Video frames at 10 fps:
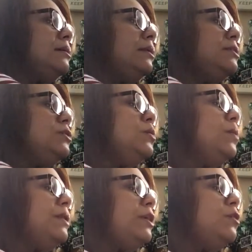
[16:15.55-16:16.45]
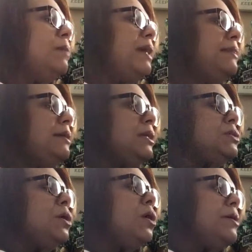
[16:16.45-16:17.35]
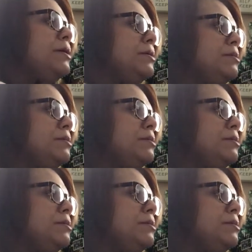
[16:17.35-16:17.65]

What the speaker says: Let's do one that you might think is hard.